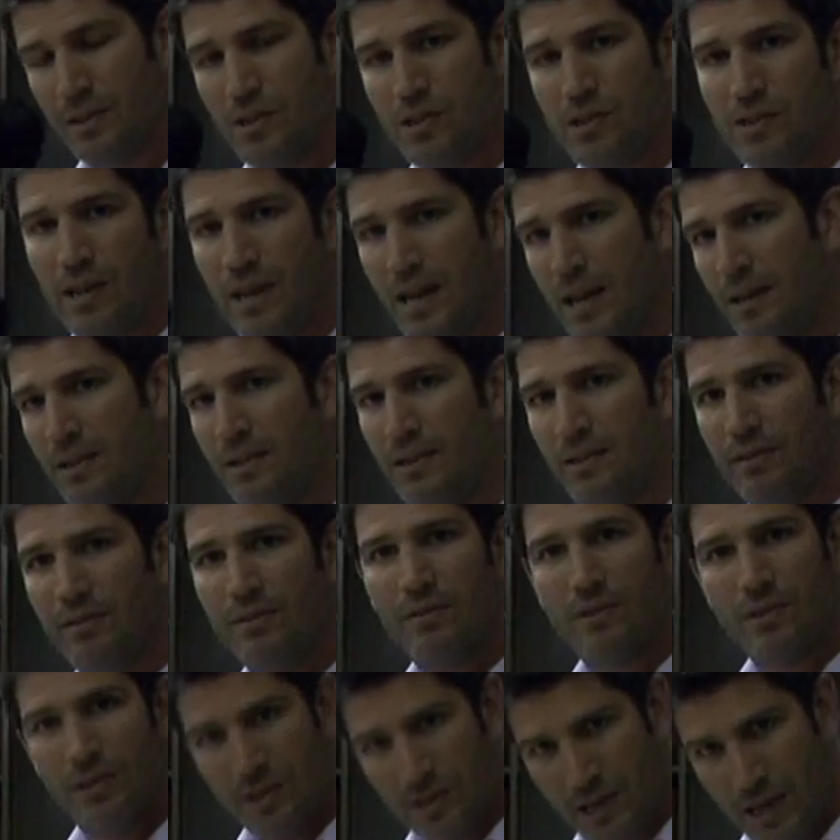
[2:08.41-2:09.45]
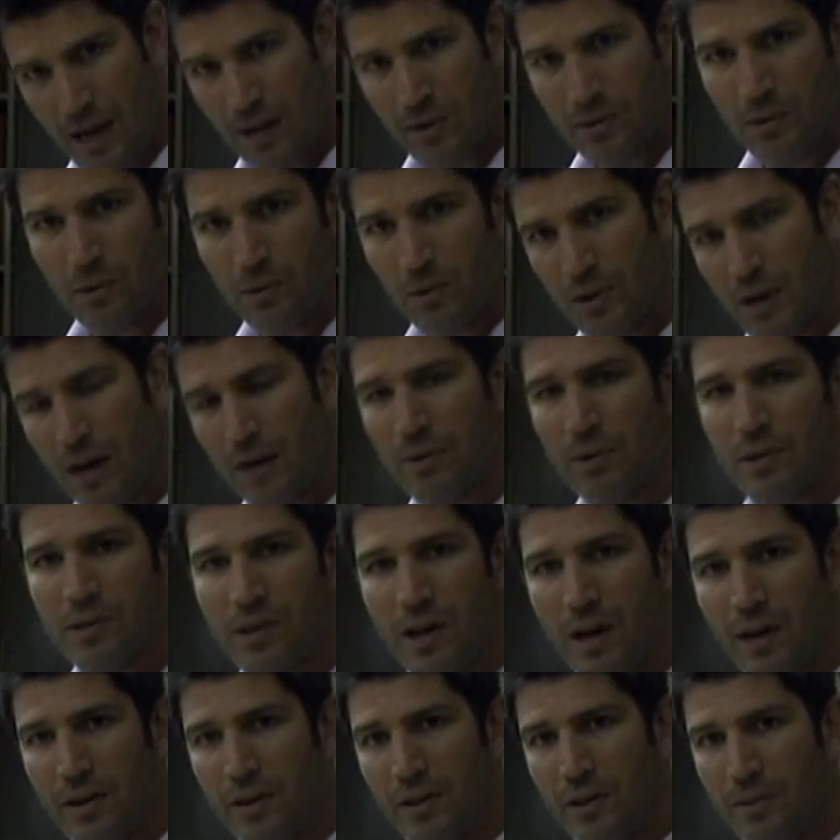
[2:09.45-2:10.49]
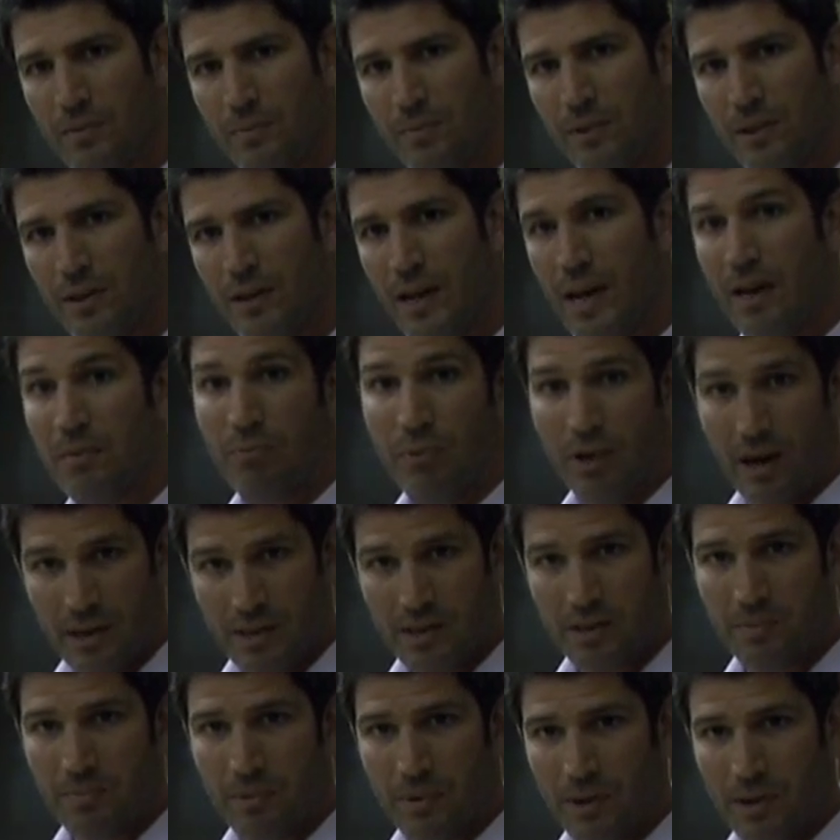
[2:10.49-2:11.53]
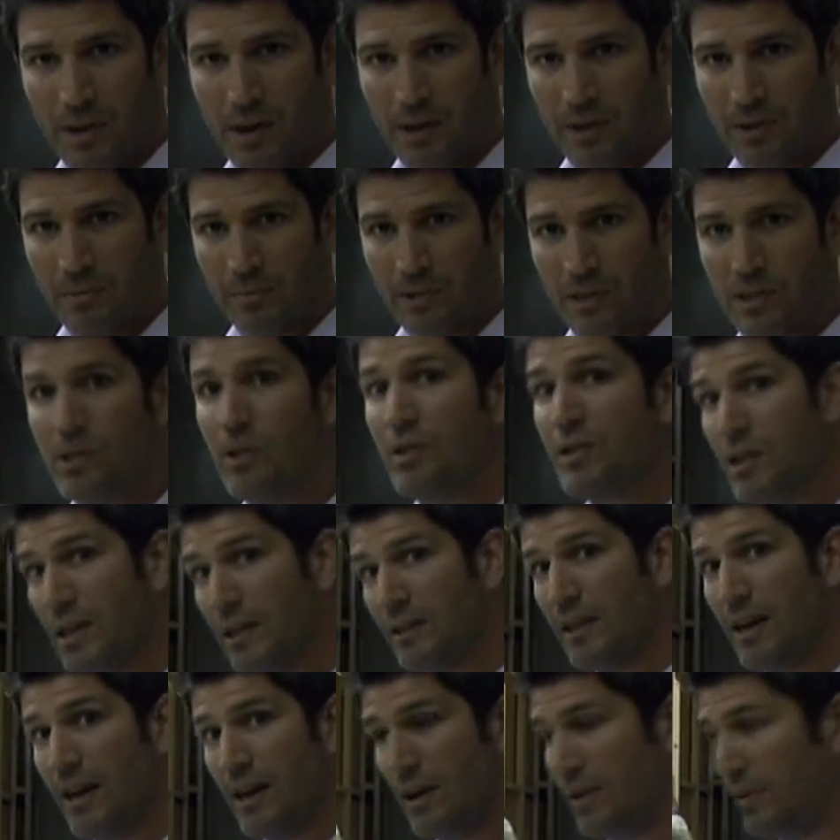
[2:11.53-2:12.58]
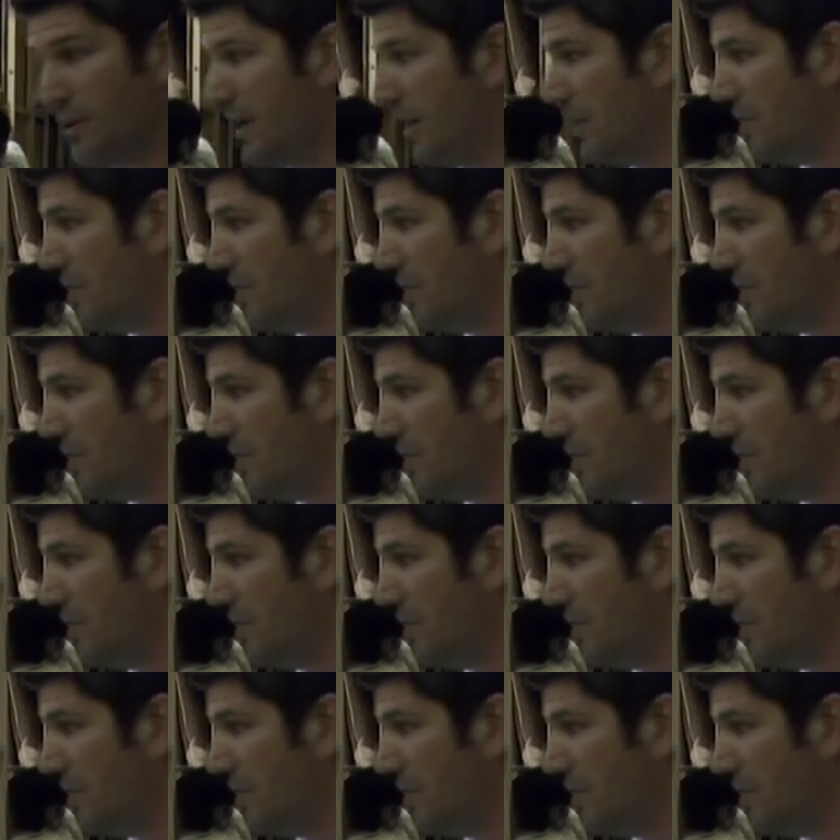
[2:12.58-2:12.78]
sanded, sound hole covers cut in them, and bracing put on them. Let's go check that out